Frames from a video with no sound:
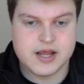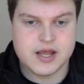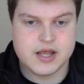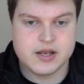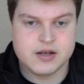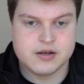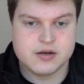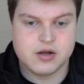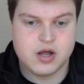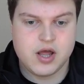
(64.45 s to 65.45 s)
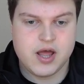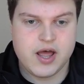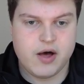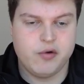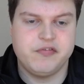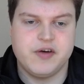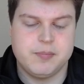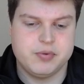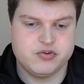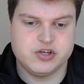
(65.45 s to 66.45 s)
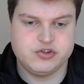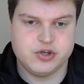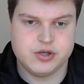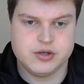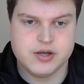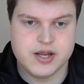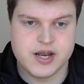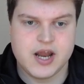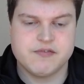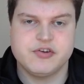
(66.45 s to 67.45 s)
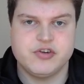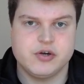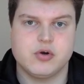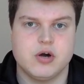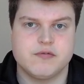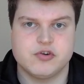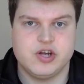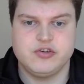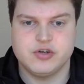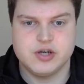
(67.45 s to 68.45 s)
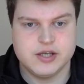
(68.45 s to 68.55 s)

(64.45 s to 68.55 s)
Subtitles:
an alpha position in every single conversation.